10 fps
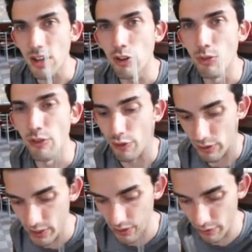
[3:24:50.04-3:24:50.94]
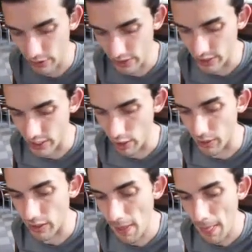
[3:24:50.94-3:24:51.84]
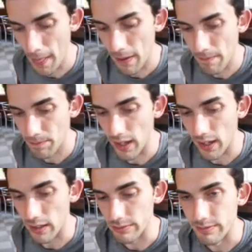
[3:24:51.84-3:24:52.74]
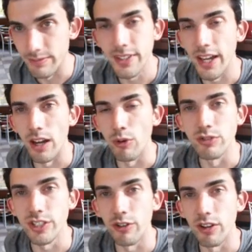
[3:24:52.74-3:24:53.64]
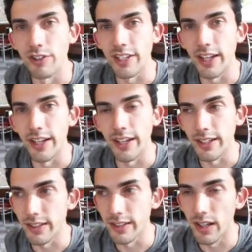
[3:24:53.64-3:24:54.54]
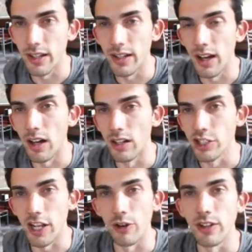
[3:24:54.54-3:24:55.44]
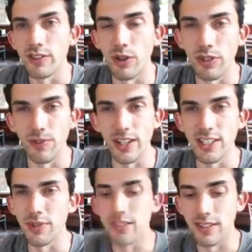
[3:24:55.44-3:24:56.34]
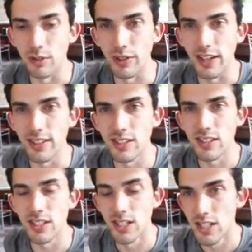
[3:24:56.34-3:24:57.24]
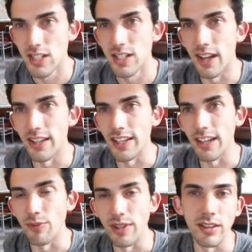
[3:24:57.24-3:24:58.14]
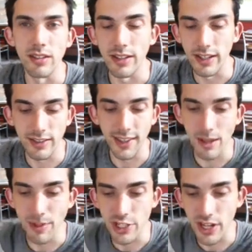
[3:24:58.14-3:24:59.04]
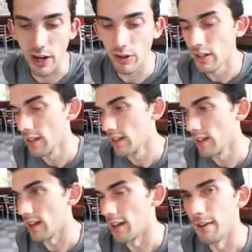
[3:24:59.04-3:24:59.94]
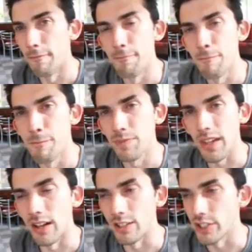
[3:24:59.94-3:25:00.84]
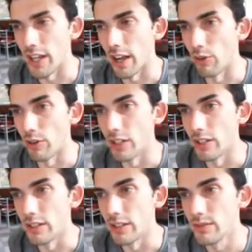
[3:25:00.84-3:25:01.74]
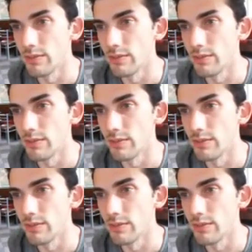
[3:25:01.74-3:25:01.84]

We'll focus on the shower part. Yeah, I won't shower every day. I'll shower if someone invites me into their place, and they give me, like, they let me shower. I'll shower,